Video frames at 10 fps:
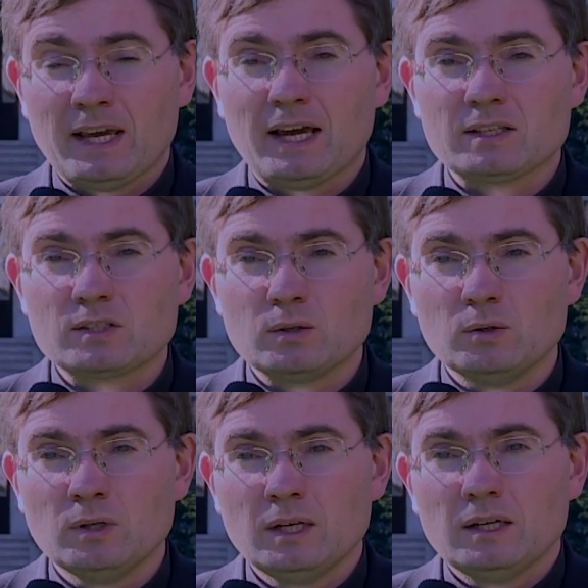And
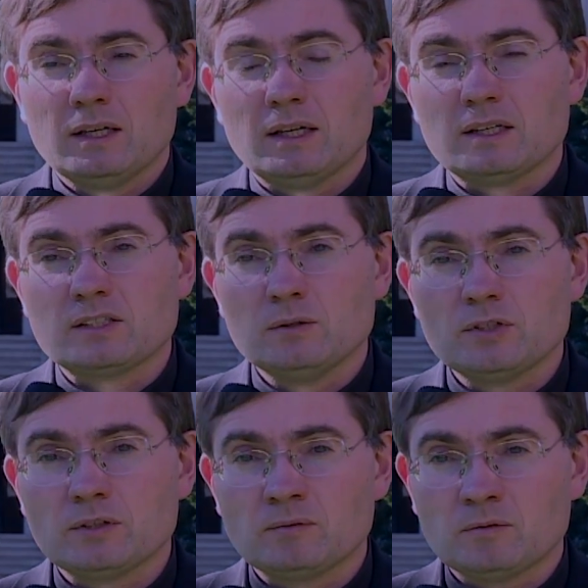so a
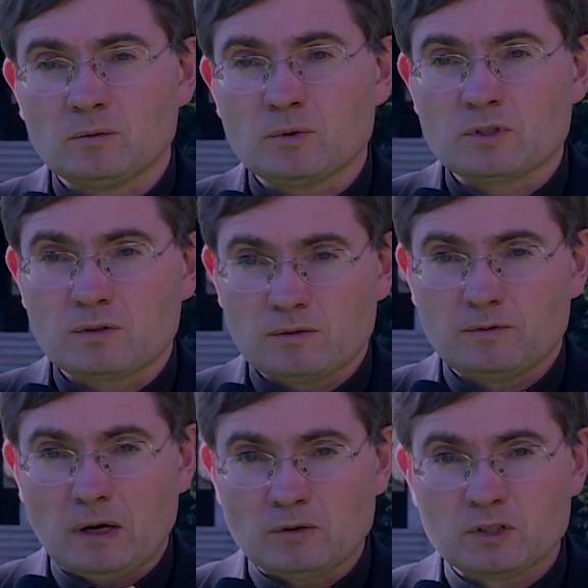solution was
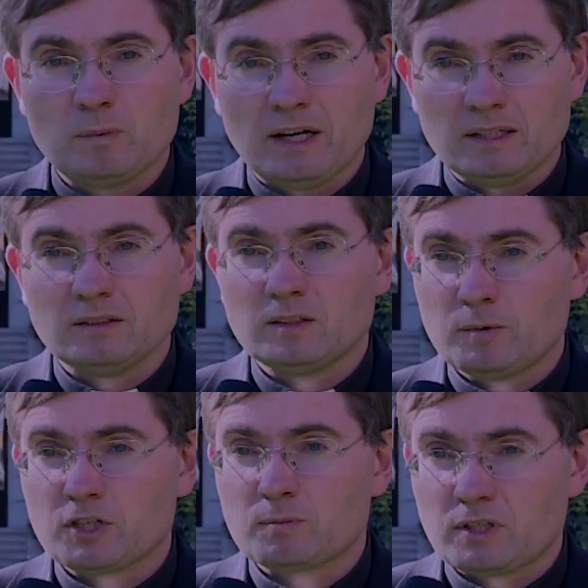found by the
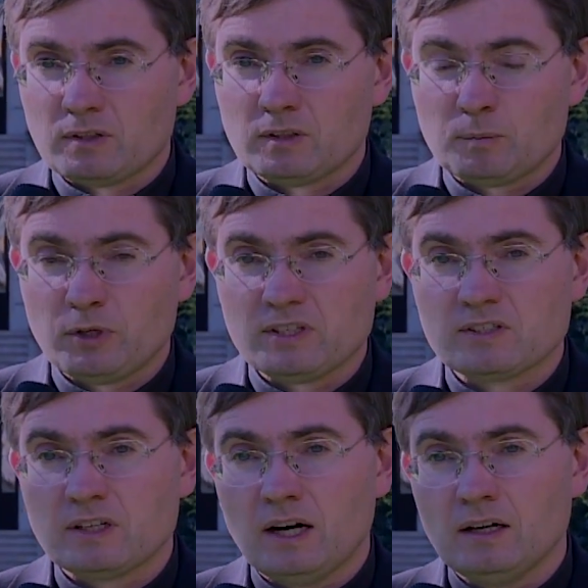bishops and the
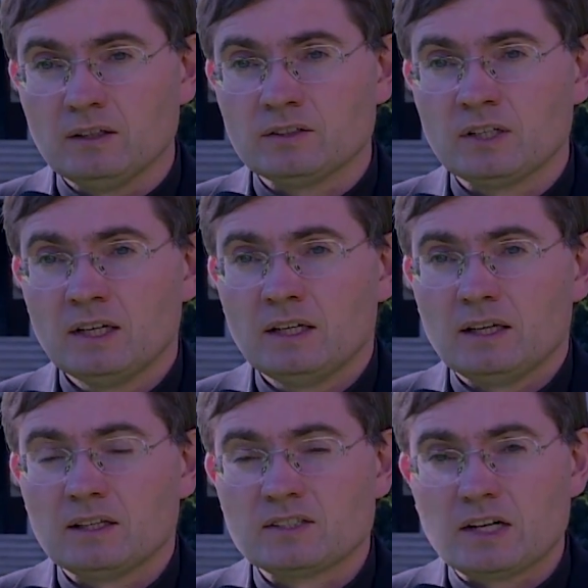priests in Ireland
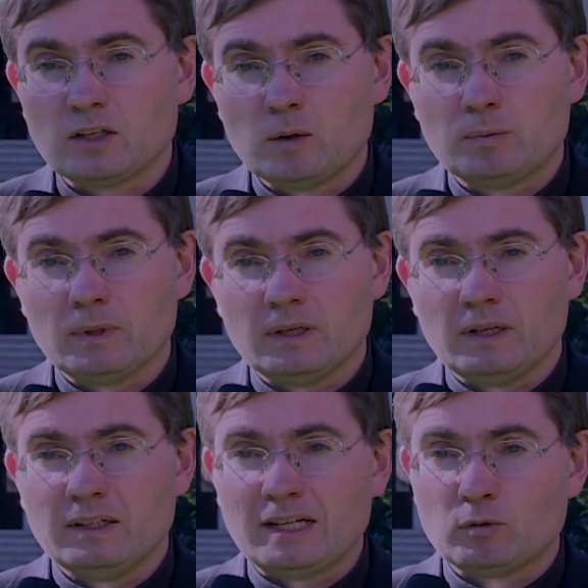in setting up
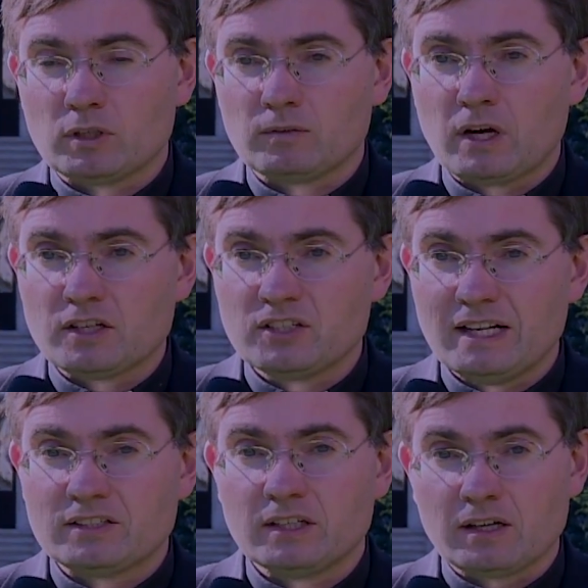a network of
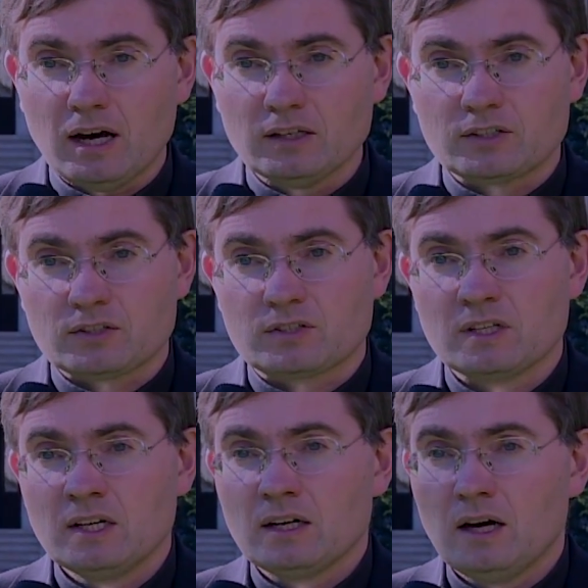continental colleges
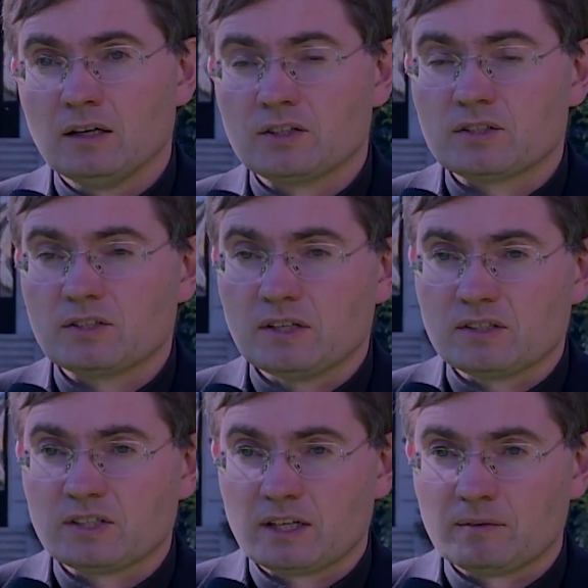in
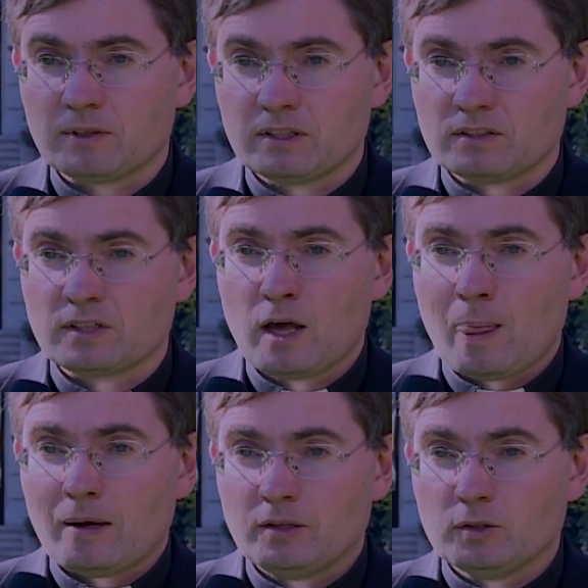significant
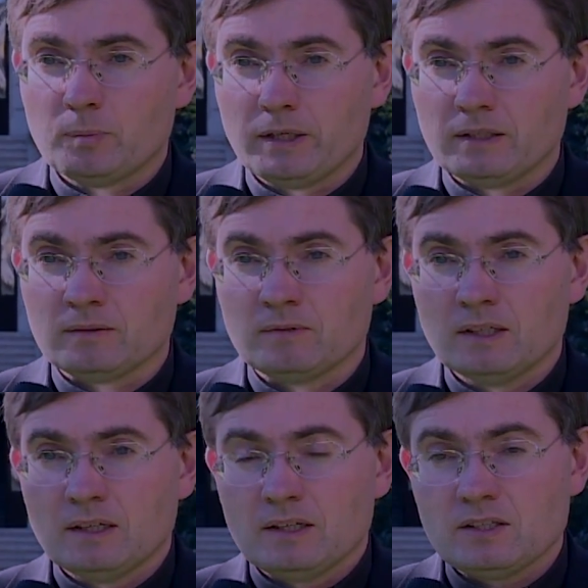European
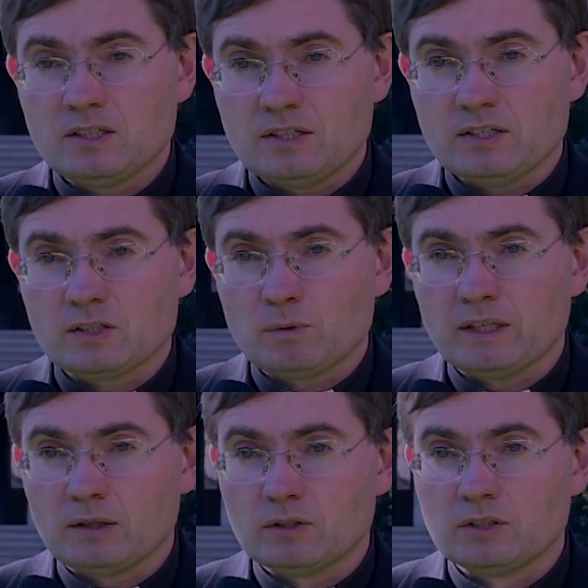cities where
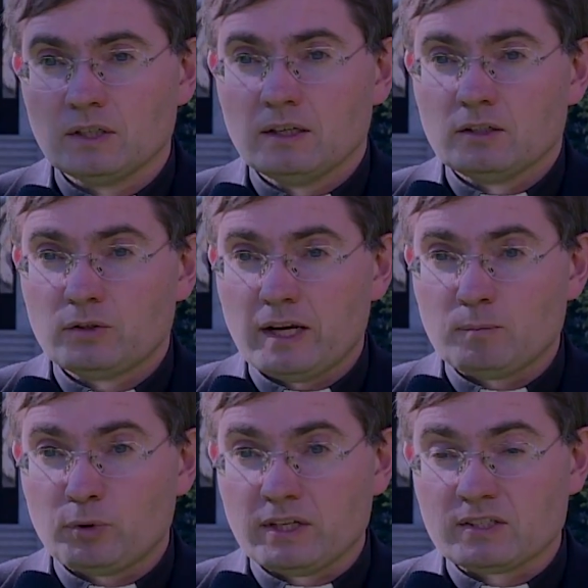they could train
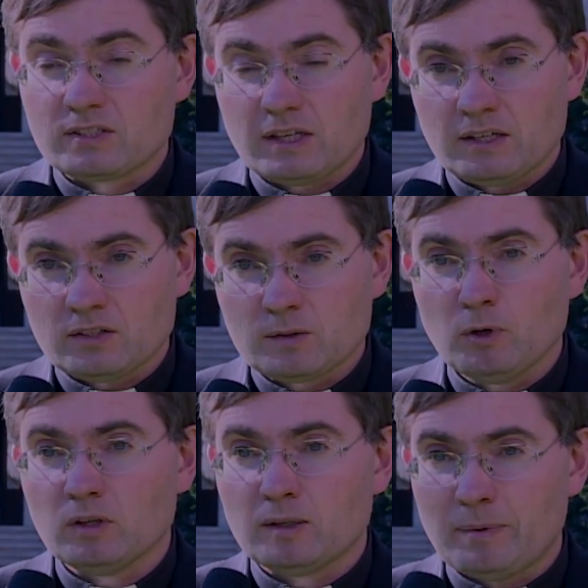priests and
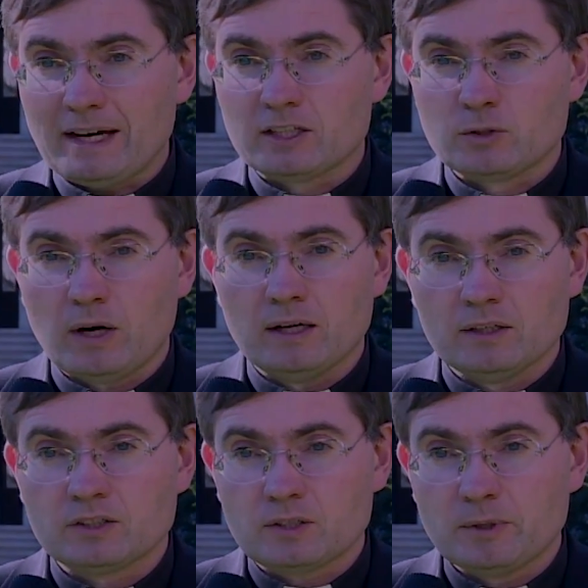smuggle them back into
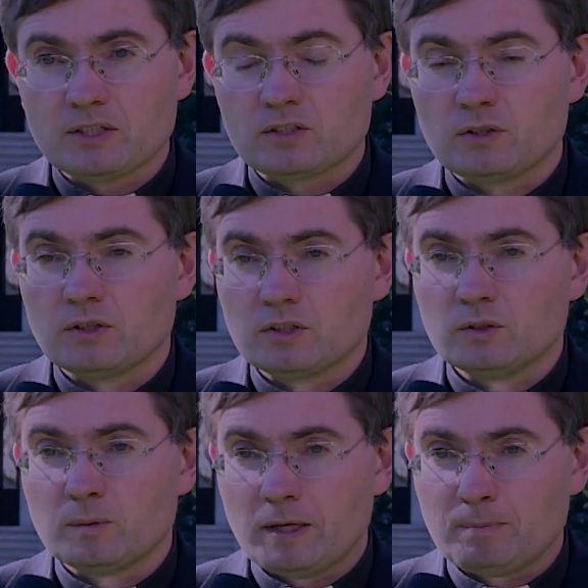Ireland to minister
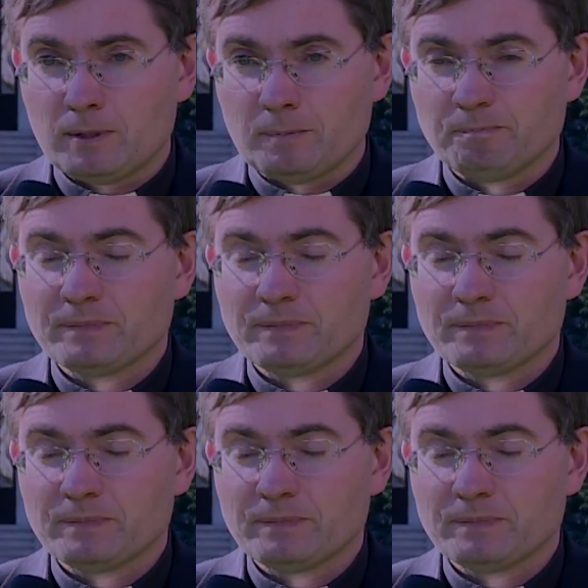to the people.